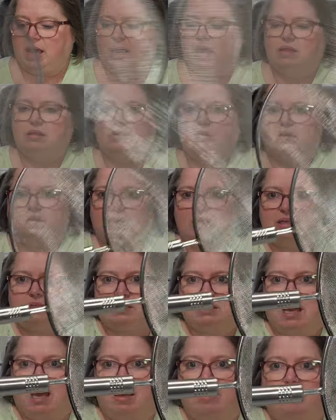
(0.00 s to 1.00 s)
And look,
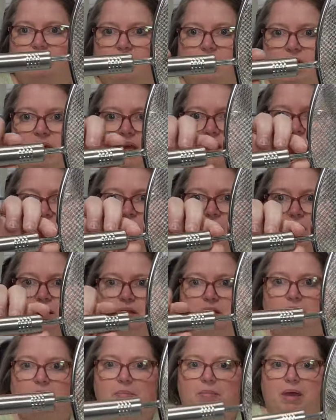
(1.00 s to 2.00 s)
it's got the
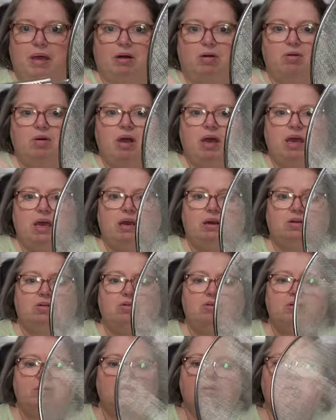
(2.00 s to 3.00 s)
metal
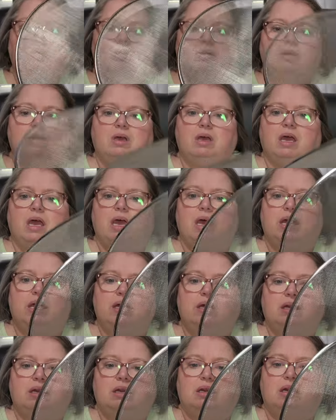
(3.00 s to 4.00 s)
handle.
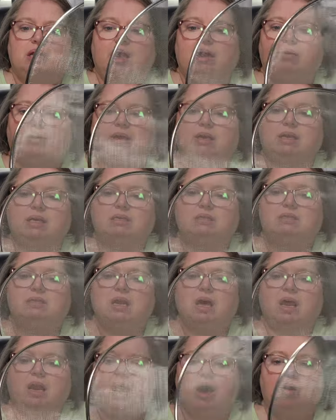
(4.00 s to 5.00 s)
Now, it is
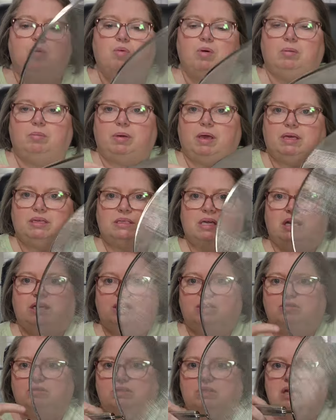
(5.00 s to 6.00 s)
not all one piece. I
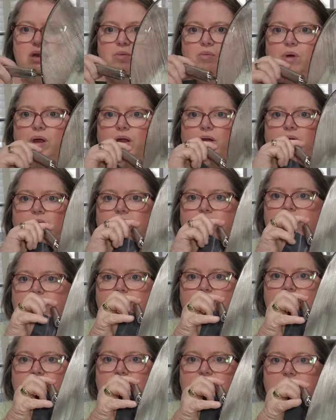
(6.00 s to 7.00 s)
do see where it
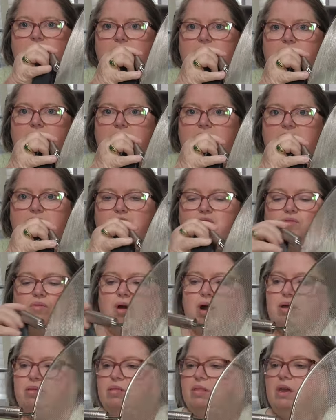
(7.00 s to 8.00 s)
goes in, the handle
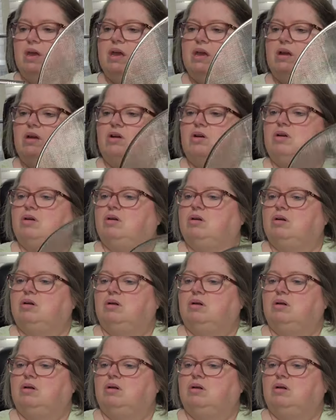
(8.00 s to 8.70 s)
right there.